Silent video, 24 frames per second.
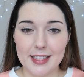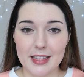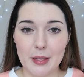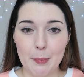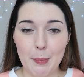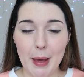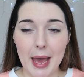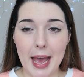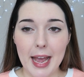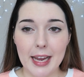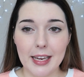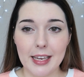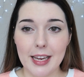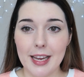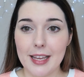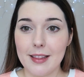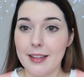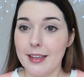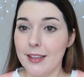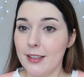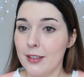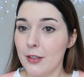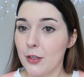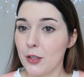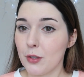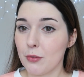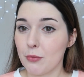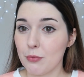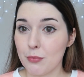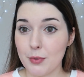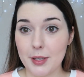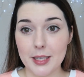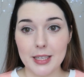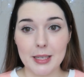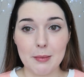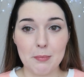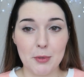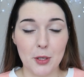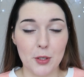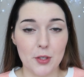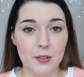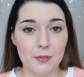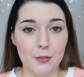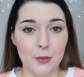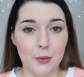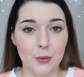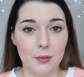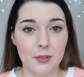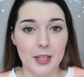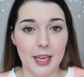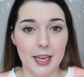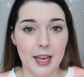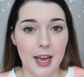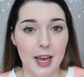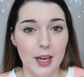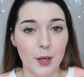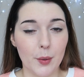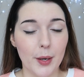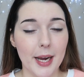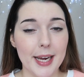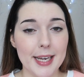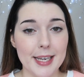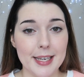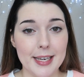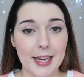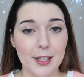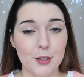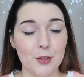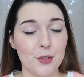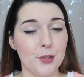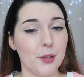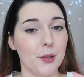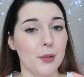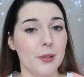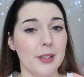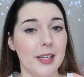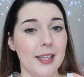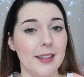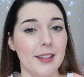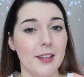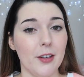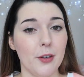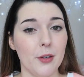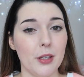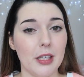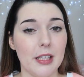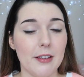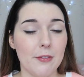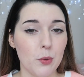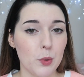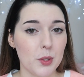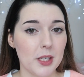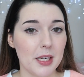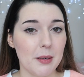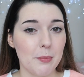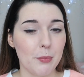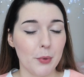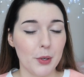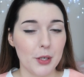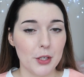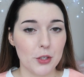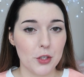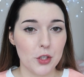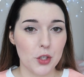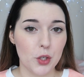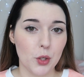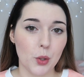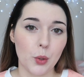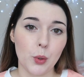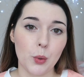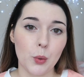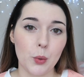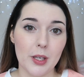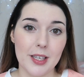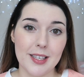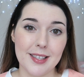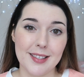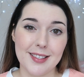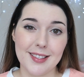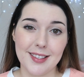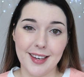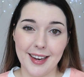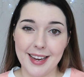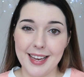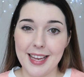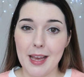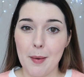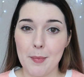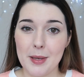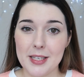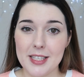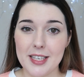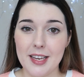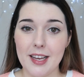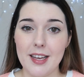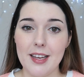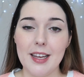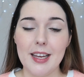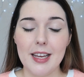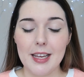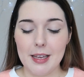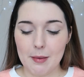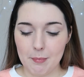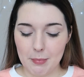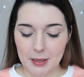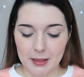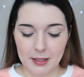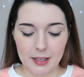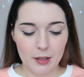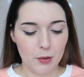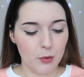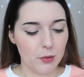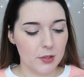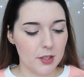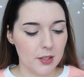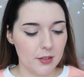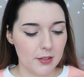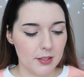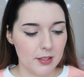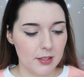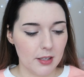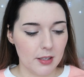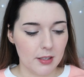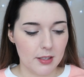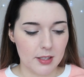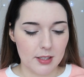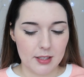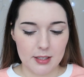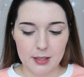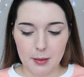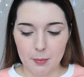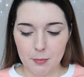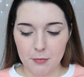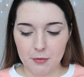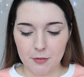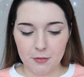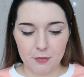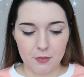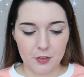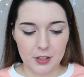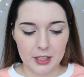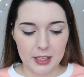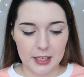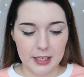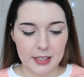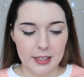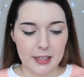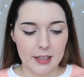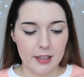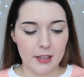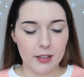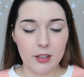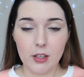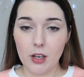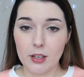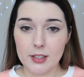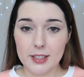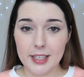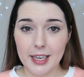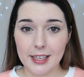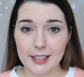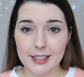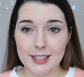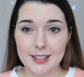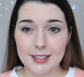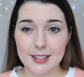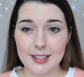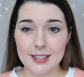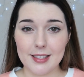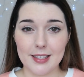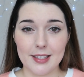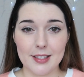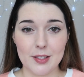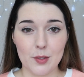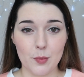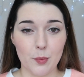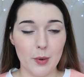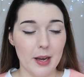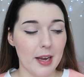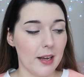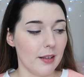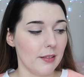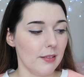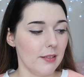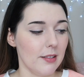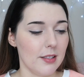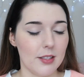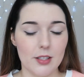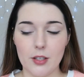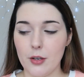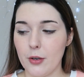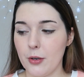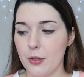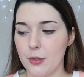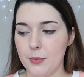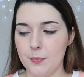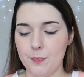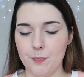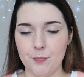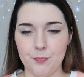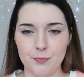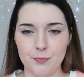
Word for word: in the pack and they look really beautiful. They are quite natural and they're only 14.2 in diameter, but they also sent some free contact lenses as well, so